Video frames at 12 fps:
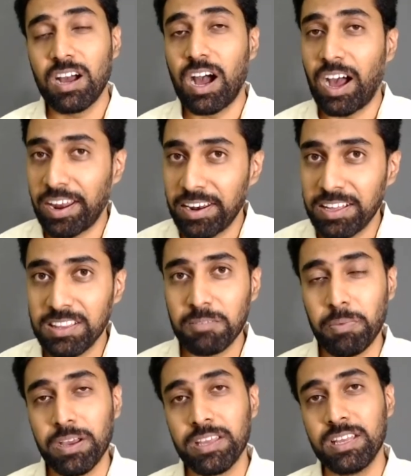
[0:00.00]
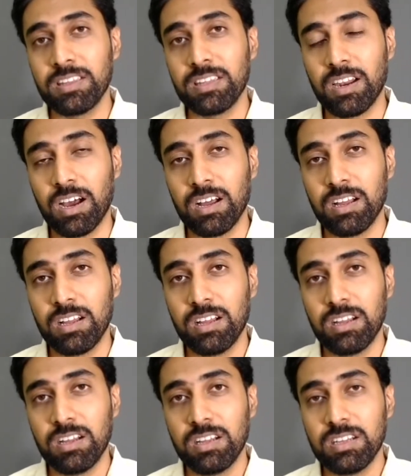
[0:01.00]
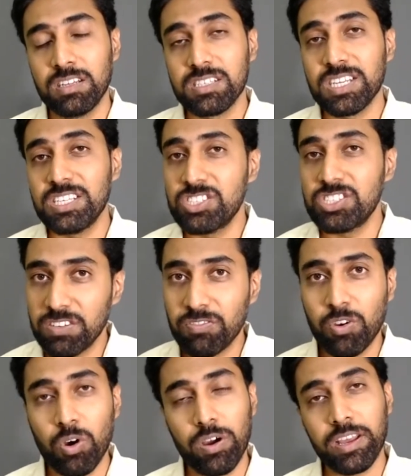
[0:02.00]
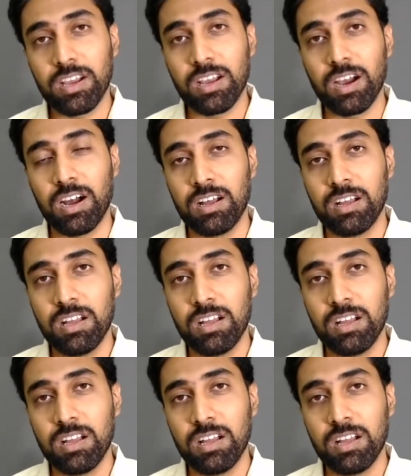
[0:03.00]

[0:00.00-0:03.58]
Anand Mahindra, Sanjeev Goenka.